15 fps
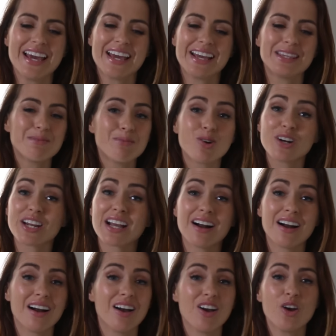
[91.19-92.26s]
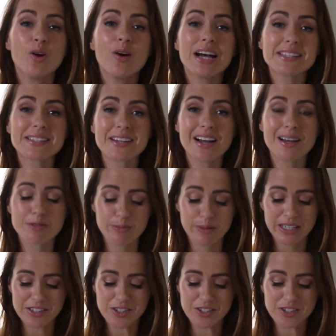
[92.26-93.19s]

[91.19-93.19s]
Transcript: In the morning, who has time to be